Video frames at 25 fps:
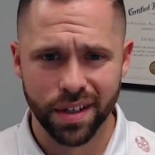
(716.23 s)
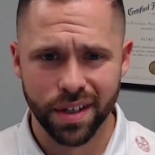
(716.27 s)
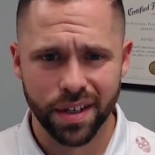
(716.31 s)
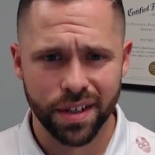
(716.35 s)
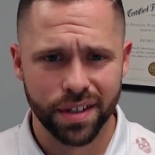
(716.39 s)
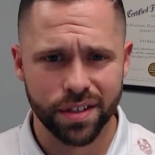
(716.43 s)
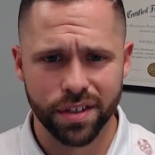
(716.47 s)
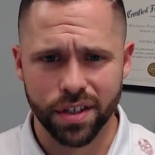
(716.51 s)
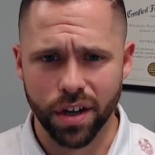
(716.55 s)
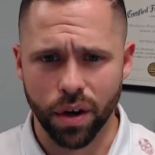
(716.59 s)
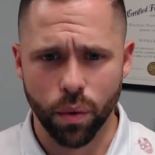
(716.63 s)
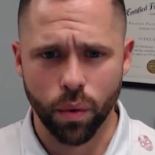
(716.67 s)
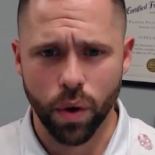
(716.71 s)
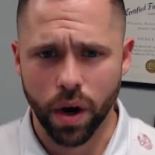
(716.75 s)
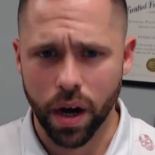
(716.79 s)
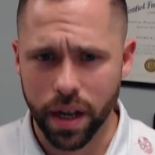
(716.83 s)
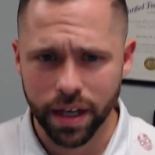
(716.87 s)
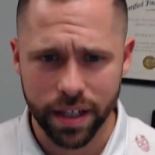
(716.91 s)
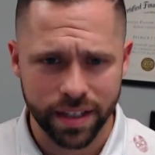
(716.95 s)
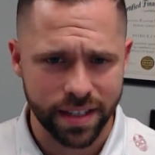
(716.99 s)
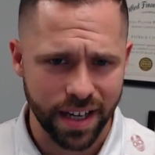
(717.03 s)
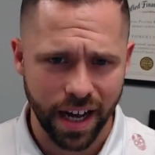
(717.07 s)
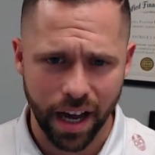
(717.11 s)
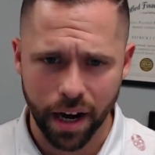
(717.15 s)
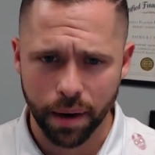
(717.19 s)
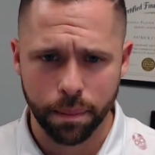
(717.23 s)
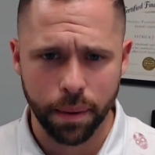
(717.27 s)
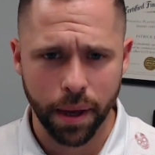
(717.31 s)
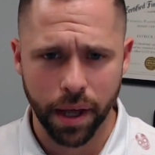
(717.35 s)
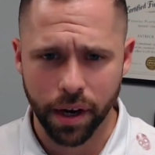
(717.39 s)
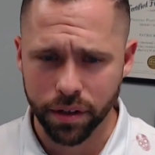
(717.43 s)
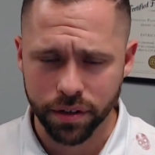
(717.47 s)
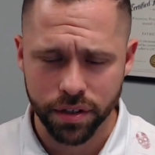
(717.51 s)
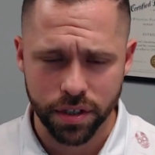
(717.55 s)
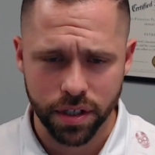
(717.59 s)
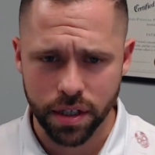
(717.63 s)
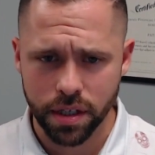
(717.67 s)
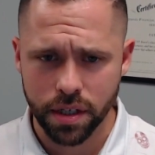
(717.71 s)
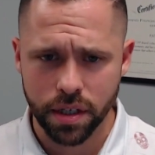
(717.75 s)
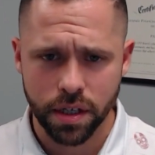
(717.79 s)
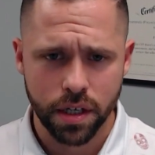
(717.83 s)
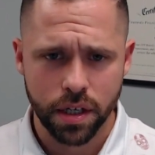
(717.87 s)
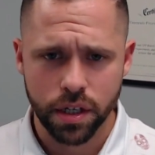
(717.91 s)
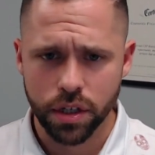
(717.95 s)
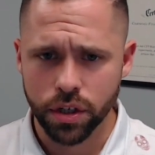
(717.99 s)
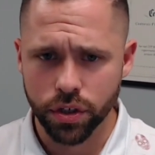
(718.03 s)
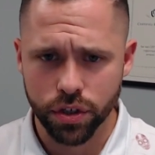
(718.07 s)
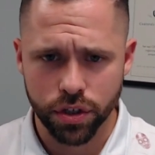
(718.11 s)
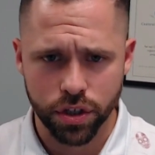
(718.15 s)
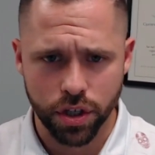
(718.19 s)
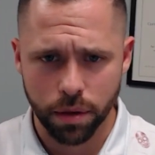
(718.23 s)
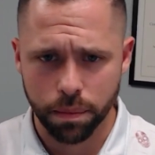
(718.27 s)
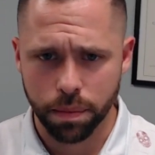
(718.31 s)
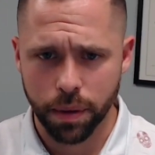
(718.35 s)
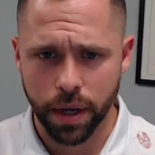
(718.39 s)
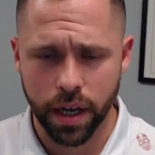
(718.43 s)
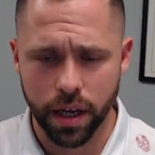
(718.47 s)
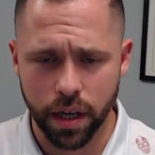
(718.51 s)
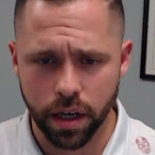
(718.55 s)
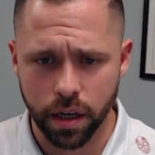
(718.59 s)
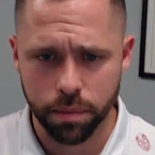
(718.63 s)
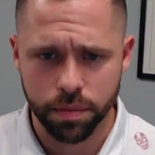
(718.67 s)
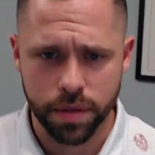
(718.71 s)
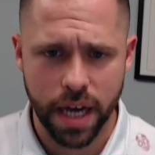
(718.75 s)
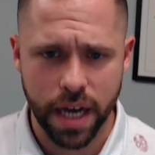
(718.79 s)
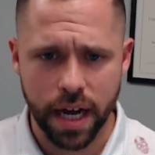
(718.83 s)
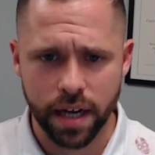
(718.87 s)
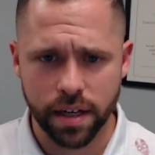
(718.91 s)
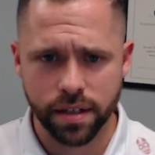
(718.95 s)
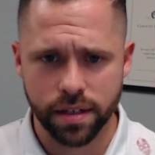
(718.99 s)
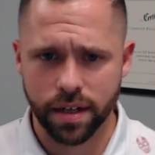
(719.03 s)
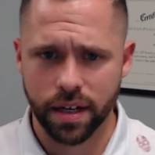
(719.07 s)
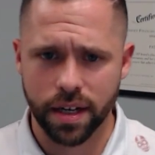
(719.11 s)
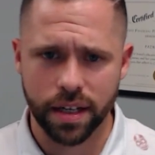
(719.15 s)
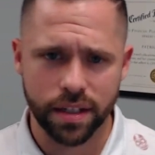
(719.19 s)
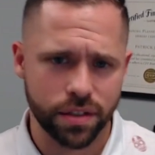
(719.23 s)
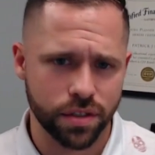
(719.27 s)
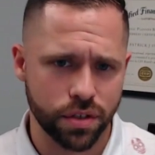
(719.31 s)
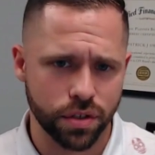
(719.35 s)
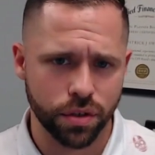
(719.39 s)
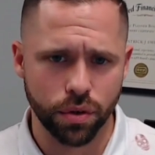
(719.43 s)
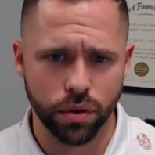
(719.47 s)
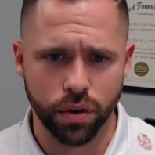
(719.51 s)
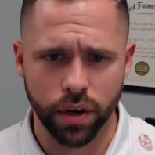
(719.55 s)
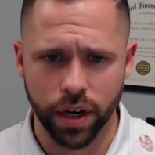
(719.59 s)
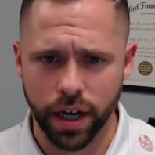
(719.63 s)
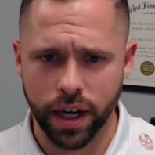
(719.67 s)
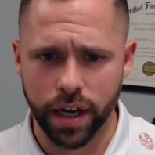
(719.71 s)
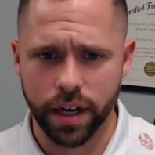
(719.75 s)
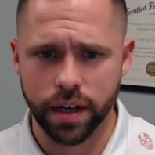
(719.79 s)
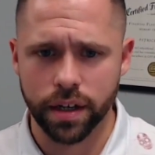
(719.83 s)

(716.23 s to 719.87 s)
So what? It's not a penalty. You're just going to pay income tax on it. It's $2,000